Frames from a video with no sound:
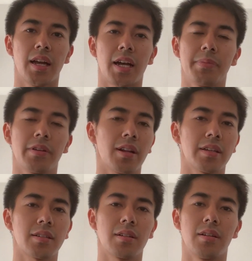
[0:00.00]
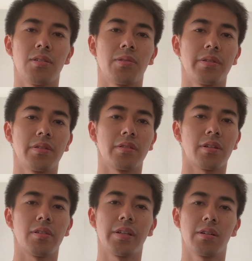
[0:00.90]
I'm not like a lawyer
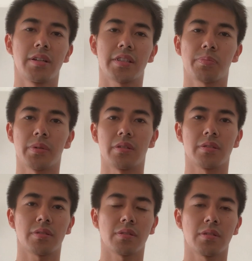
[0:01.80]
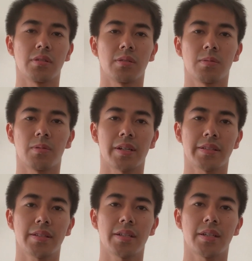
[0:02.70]
or legal expert, so what I
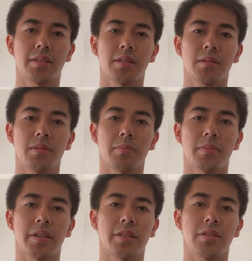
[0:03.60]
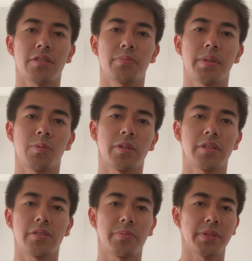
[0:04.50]
said might not be
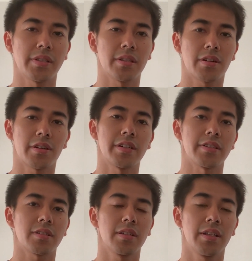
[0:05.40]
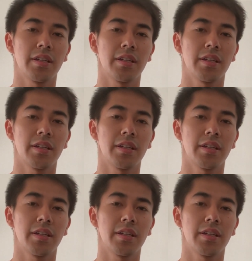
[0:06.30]
100% correct.